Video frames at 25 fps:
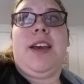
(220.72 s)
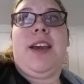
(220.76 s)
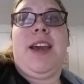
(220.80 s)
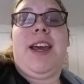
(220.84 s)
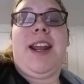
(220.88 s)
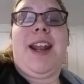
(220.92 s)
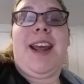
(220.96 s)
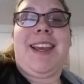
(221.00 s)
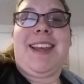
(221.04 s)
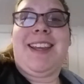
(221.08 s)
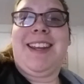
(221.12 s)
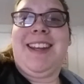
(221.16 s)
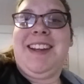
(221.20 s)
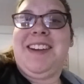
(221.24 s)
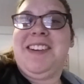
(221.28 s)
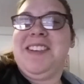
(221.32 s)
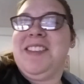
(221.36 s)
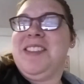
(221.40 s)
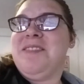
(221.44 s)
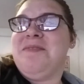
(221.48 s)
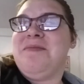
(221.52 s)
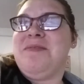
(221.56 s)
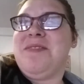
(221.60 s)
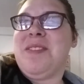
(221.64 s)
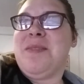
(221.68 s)
And I can hear
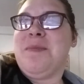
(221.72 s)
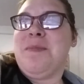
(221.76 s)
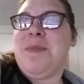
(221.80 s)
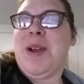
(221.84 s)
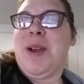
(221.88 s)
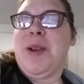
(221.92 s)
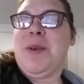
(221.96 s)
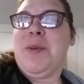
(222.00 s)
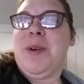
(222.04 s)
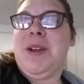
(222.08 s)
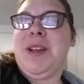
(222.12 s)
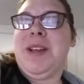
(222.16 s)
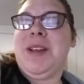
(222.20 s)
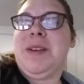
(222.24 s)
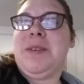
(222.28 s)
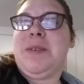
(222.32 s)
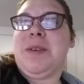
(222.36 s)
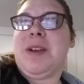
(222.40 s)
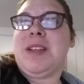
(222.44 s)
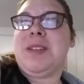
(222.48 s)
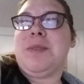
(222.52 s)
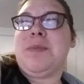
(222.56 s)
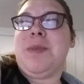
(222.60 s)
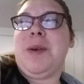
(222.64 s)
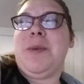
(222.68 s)
them from my window
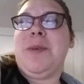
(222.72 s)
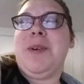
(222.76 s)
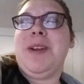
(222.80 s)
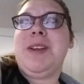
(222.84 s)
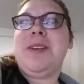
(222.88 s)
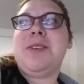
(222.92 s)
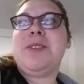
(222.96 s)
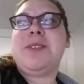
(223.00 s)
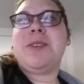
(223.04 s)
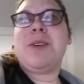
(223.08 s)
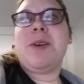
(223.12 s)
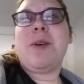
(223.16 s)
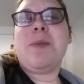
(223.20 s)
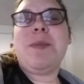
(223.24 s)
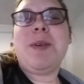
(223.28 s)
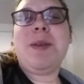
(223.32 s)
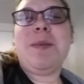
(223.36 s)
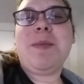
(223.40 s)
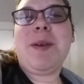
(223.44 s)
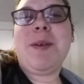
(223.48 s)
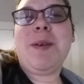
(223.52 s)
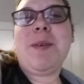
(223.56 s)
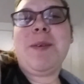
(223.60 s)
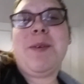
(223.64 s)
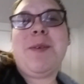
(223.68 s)
because my windows are open
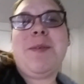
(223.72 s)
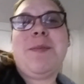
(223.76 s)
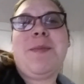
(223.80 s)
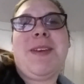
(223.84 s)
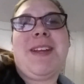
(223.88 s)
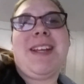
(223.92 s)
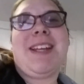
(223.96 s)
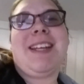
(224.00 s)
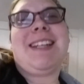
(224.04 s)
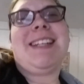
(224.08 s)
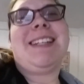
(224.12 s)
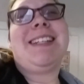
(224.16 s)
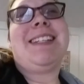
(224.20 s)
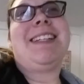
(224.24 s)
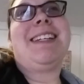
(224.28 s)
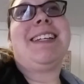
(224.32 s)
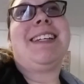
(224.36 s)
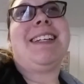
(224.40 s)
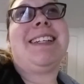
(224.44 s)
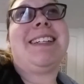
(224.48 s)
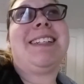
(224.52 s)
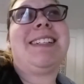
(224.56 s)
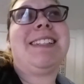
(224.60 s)
in my room, and